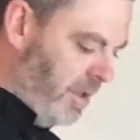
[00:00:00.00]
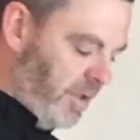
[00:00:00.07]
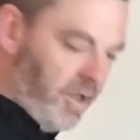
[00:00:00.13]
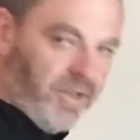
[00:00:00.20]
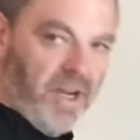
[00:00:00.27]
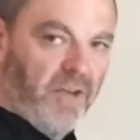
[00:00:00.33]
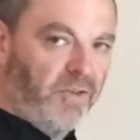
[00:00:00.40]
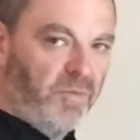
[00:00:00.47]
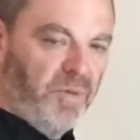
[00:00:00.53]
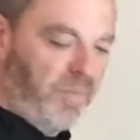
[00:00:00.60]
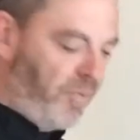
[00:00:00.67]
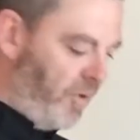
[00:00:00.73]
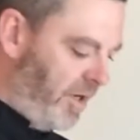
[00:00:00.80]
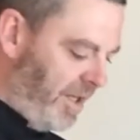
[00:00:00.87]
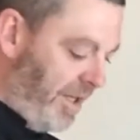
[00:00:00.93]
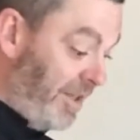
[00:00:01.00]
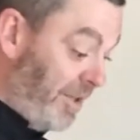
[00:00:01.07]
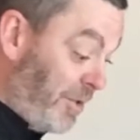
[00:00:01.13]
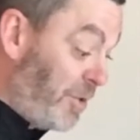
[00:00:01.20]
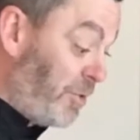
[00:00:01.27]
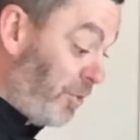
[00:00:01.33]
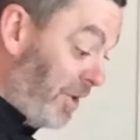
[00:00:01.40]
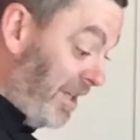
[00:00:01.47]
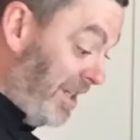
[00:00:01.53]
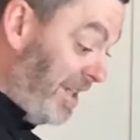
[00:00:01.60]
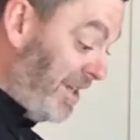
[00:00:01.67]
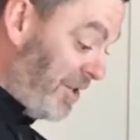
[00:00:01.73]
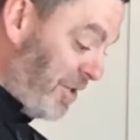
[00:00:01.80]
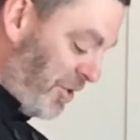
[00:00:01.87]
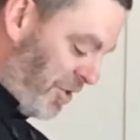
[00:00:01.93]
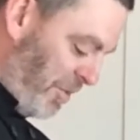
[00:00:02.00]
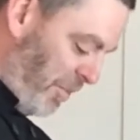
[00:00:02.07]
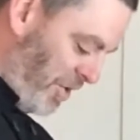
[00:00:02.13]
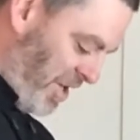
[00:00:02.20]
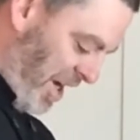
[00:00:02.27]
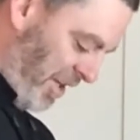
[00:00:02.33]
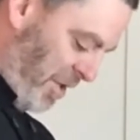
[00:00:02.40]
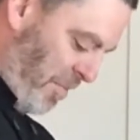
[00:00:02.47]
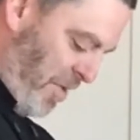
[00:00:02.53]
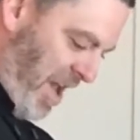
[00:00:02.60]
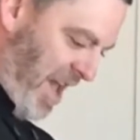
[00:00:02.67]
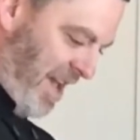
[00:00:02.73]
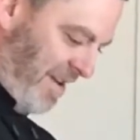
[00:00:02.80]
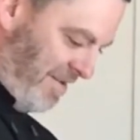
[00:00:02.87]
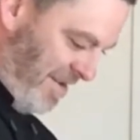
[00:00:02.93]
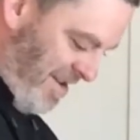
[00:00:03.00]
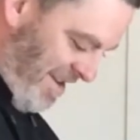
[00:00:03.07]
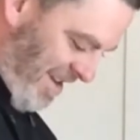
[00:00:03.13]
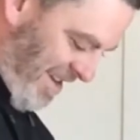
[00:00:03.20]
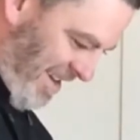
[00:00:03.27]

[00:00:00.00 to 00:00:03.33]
Doesn't have to be pretty. This is really just to protect the pan.